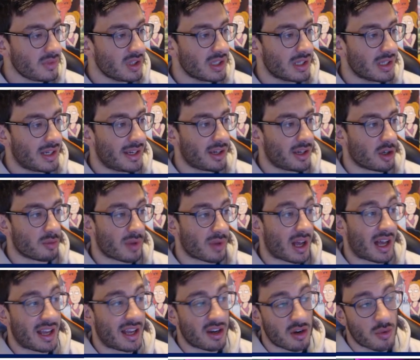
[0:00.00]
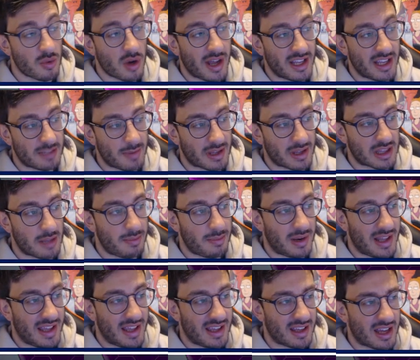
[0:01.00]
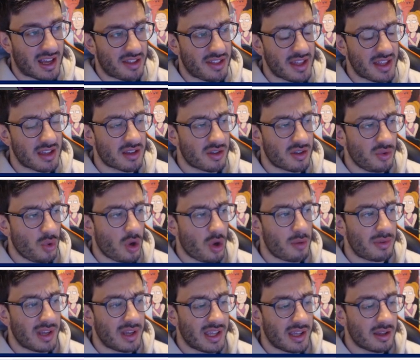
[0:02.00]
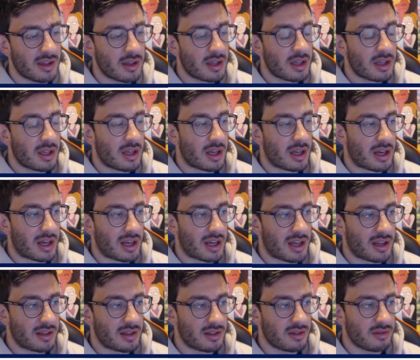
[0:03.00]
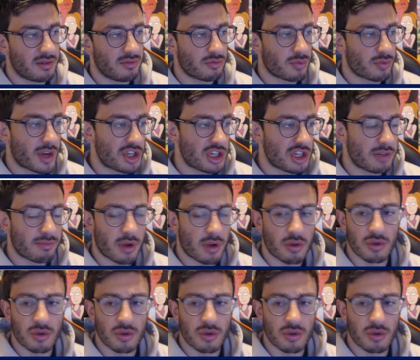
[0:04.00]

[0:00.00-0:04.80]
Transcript: I hope. I don't know what A-Spec they're playing. I think normally, Raging Bolt